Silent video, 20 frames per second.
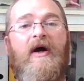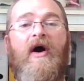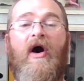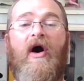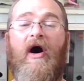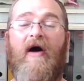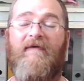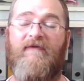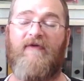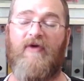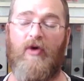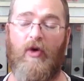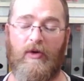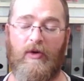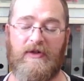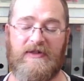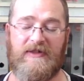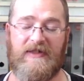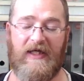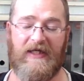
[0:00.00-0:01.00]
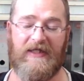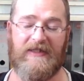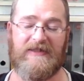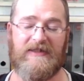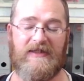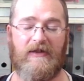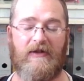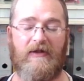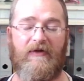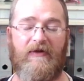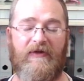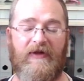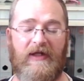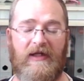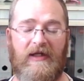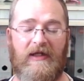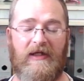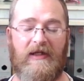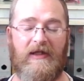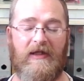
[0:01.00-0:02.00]
Of course, there is still
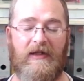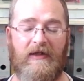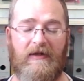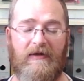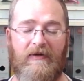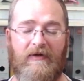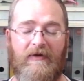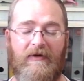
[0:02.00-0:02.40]
the